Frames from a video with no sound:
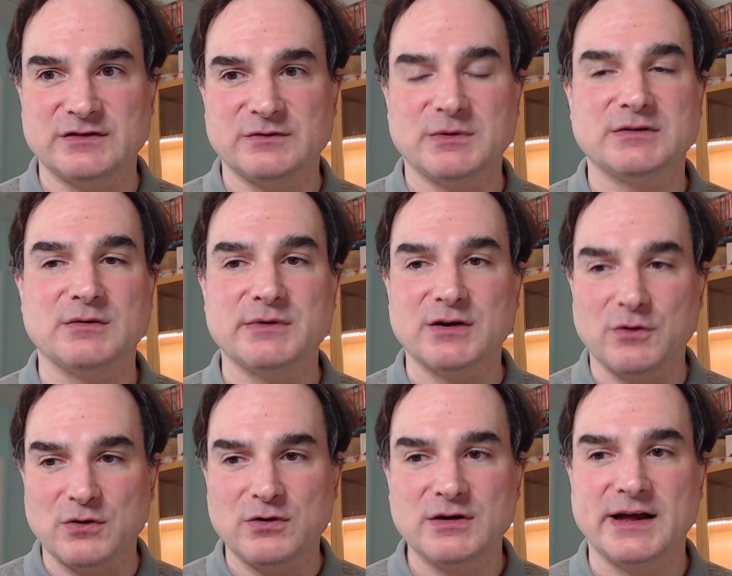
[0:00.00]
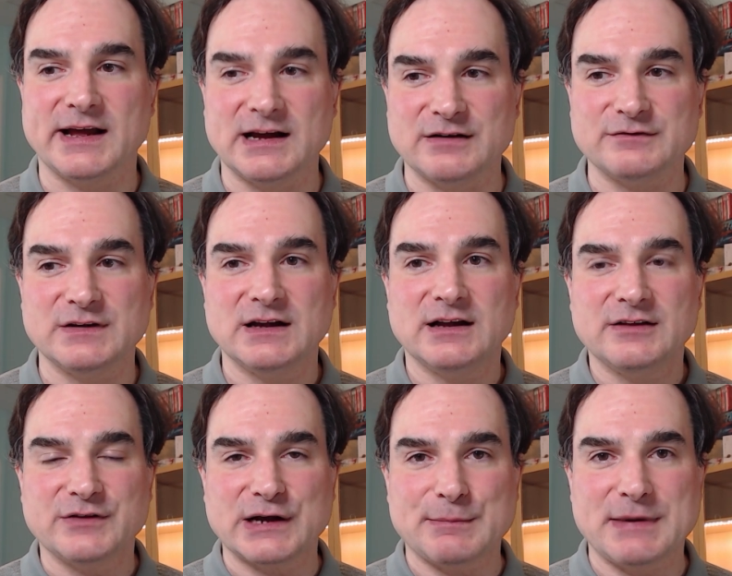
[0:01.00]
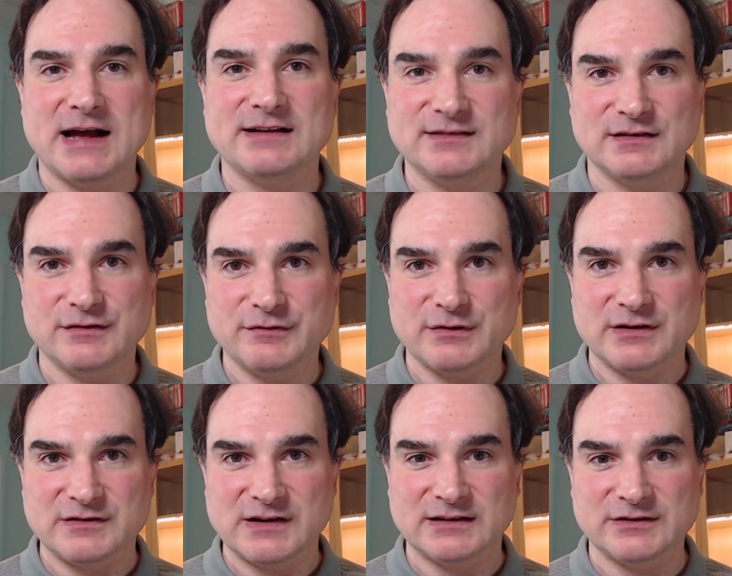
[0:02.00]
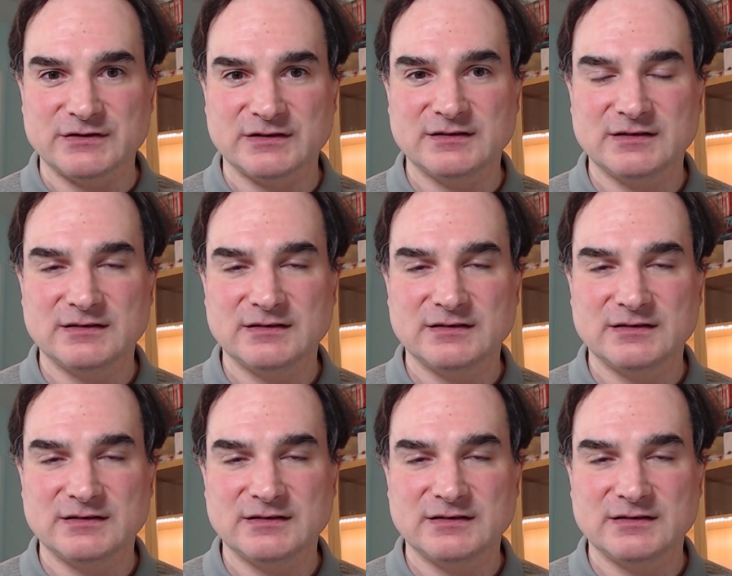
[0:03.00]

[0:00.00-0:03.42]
but that we all have the capacity for intelligence,